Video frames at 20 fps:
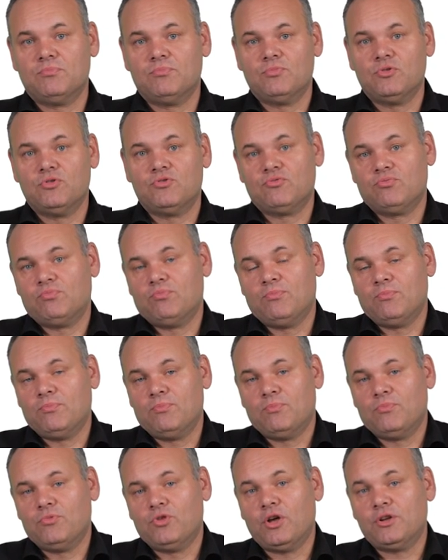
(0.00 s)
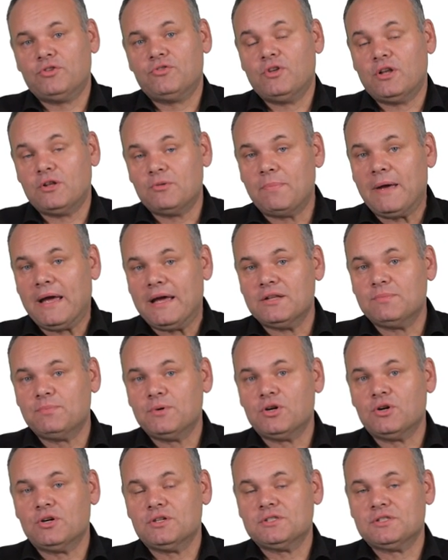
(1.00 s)
is not bad,
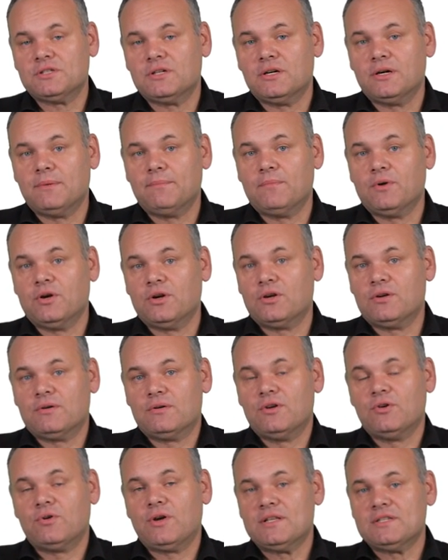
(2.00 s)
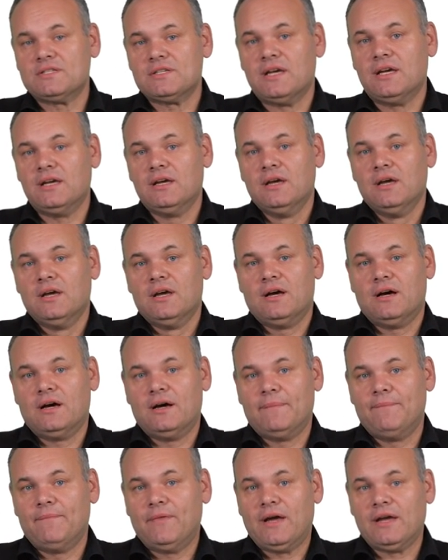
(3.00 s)
because you can say
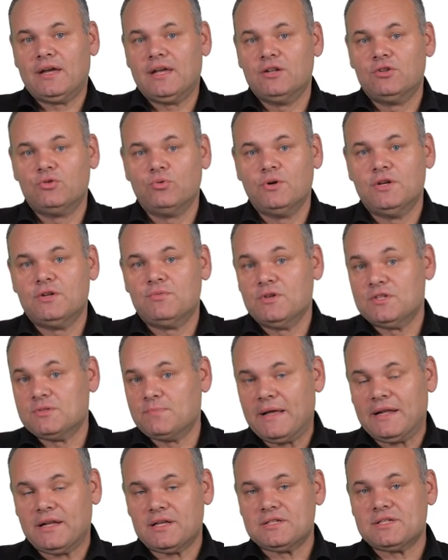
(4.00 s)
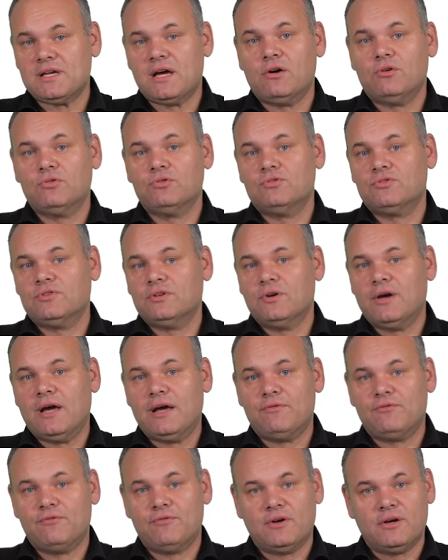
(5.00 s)
I can do it with better sound. You
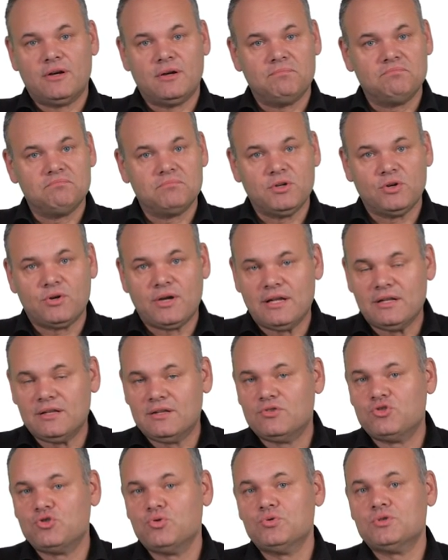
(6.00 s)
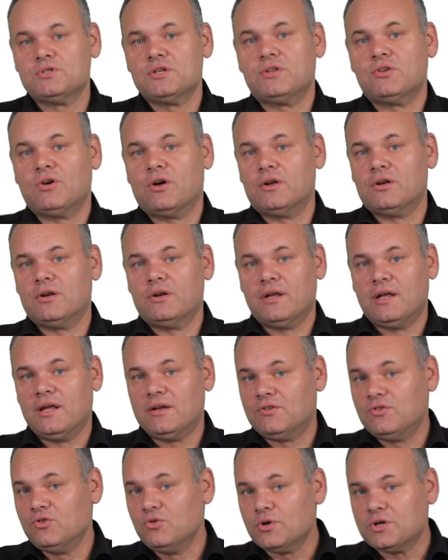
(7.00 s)
have you can choose it on
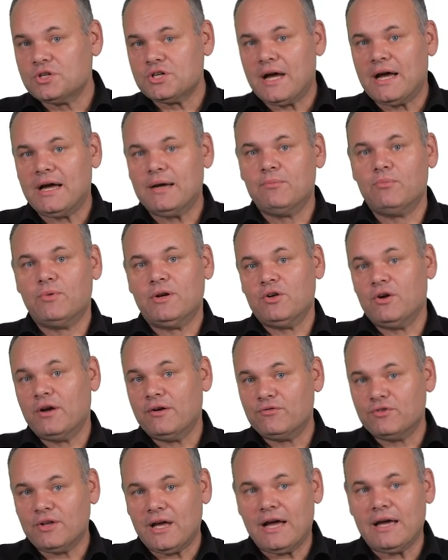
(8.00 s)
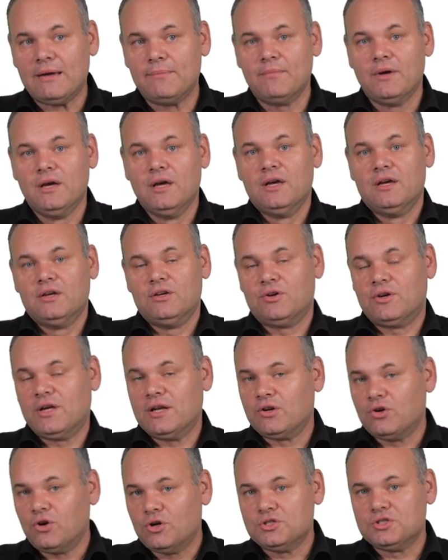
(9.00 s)
at your time. When you have time, you
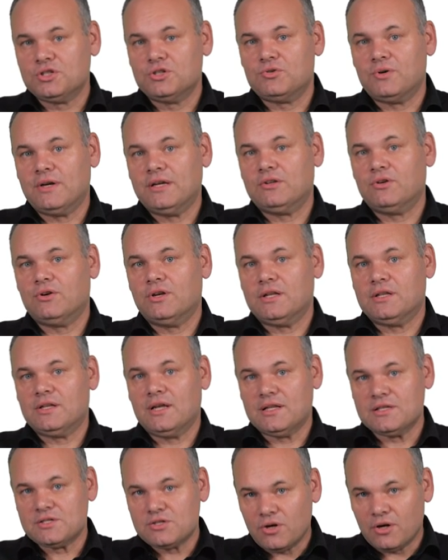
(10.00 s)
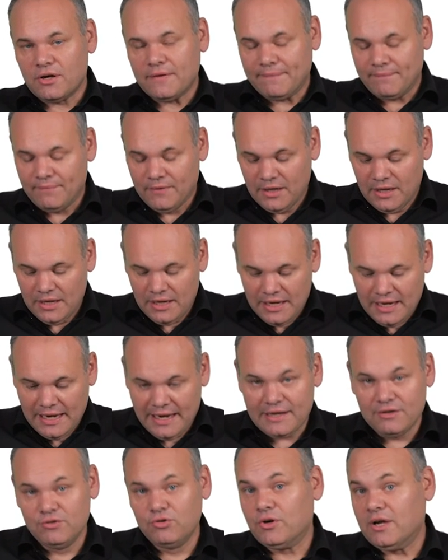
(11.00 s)
can concentrate on it and so on.
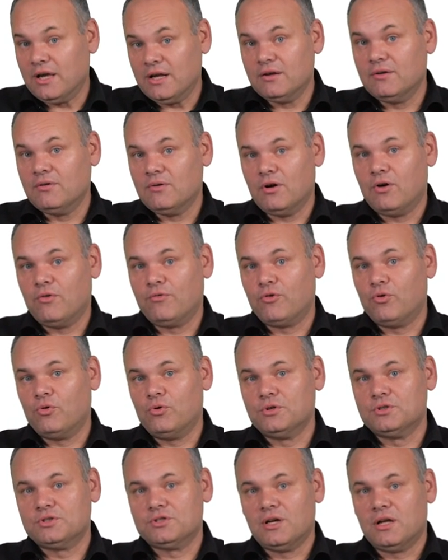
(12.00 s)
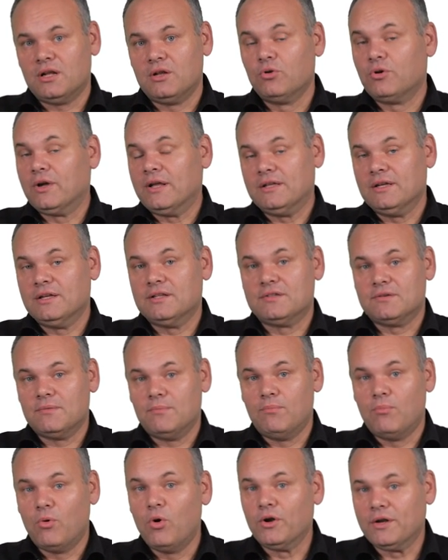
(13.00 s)
And you can of course look at it
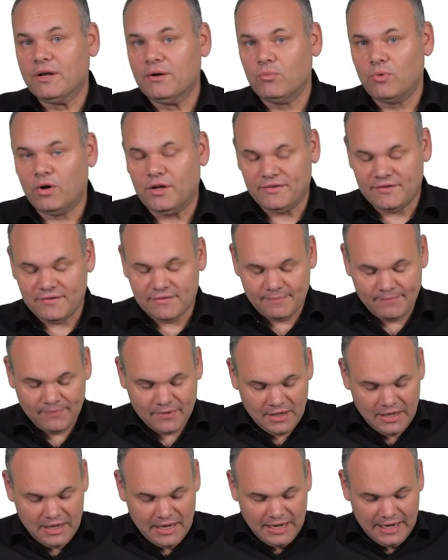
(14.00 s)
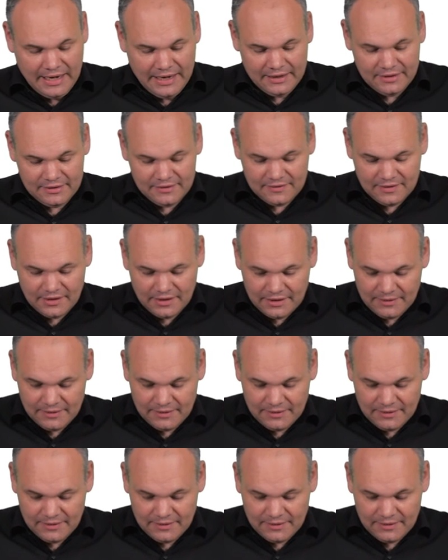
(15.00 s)
more than once. And